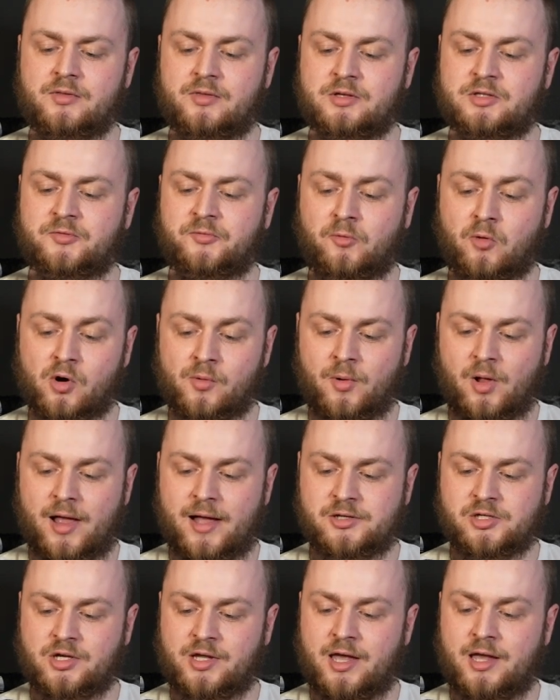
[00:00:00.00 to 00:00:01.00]
This formal
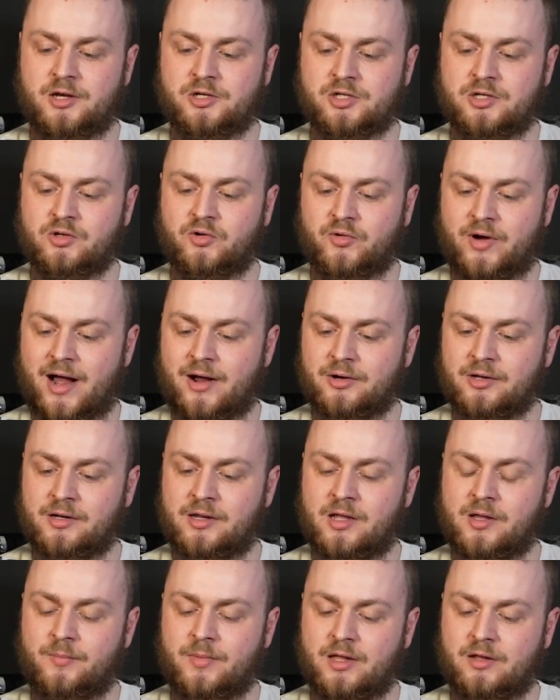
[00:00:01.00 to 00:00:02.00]
education
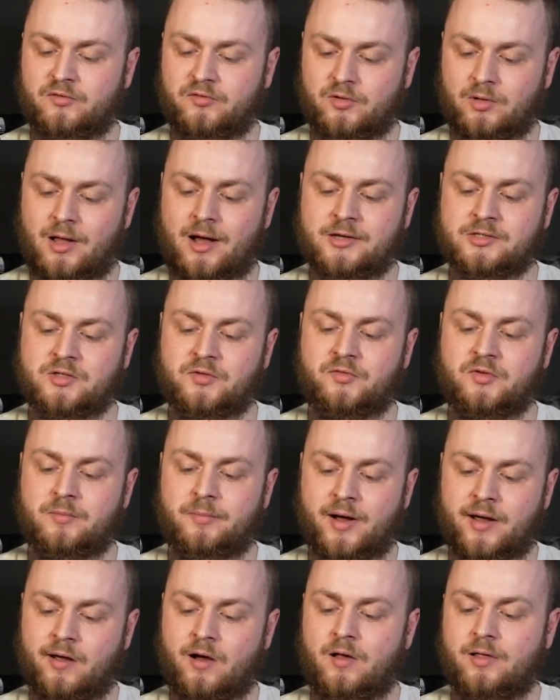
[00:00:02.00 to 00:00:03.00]
grounded him in philosophy,
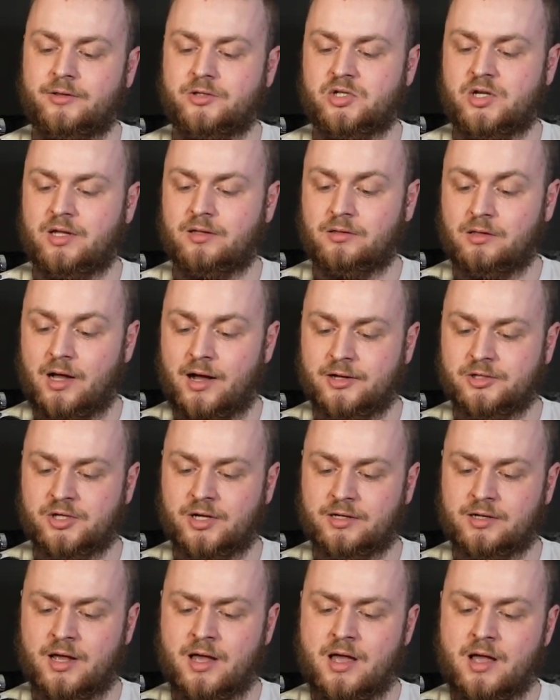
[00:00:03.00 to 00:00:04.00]
biology, and
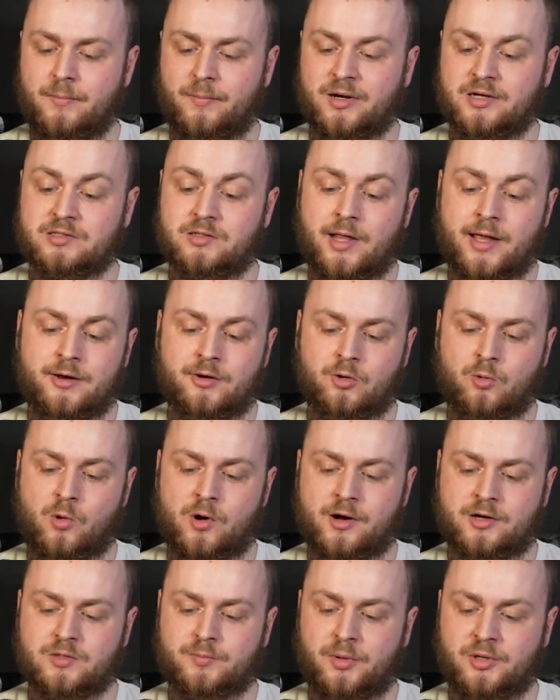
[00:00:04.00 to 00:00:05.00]
logic, but his later
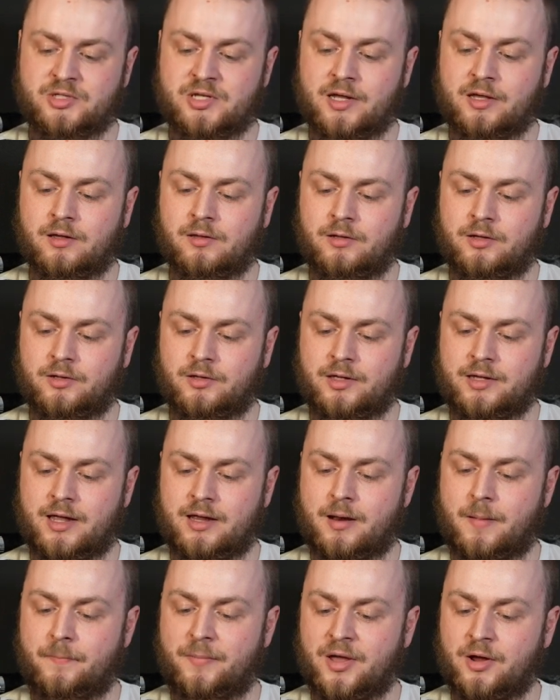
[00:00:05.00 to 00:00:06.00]
works, particularly
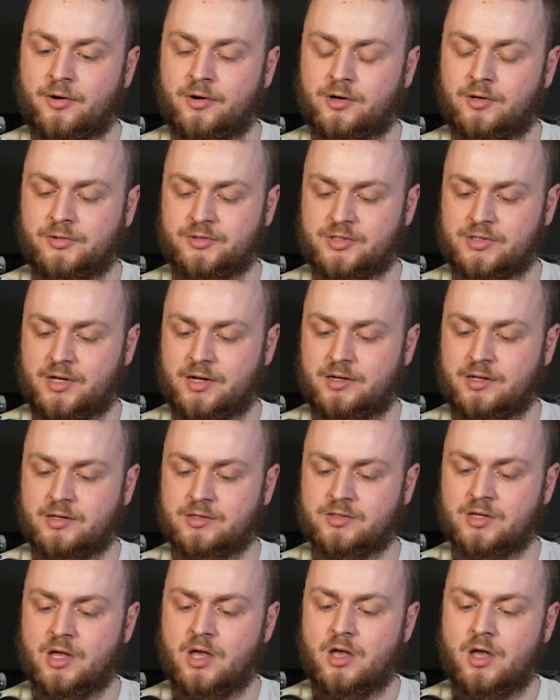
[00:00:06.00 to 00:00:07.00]
in empirical
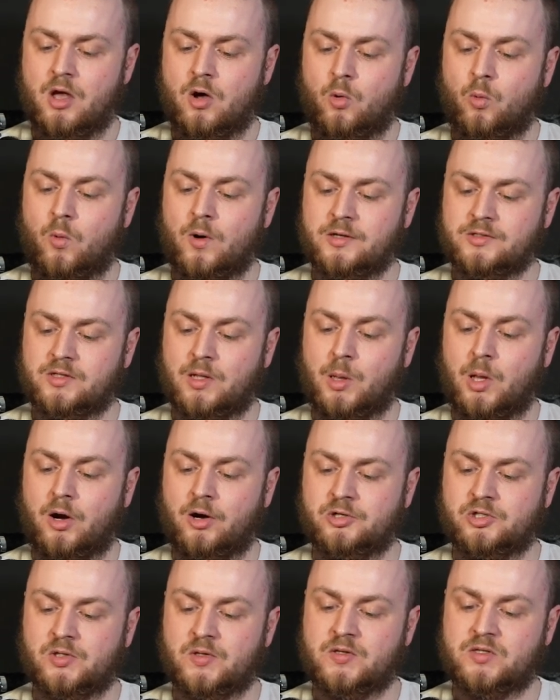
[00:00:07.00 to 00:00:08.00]
studies, was
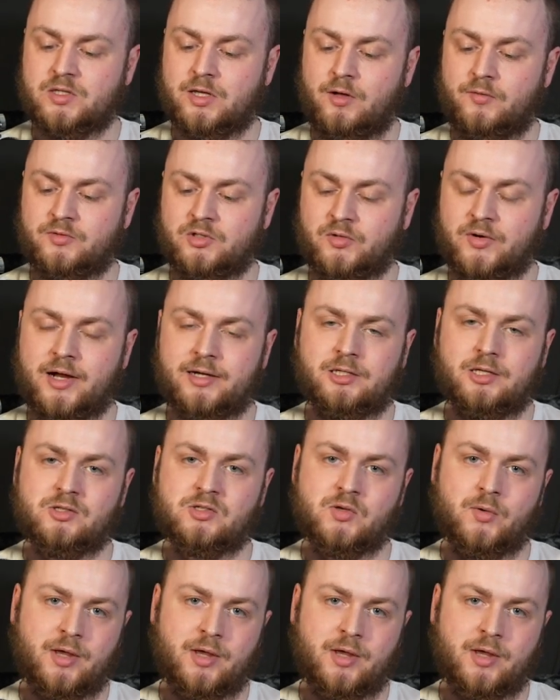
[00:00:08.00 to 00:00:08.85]
largely self-directed.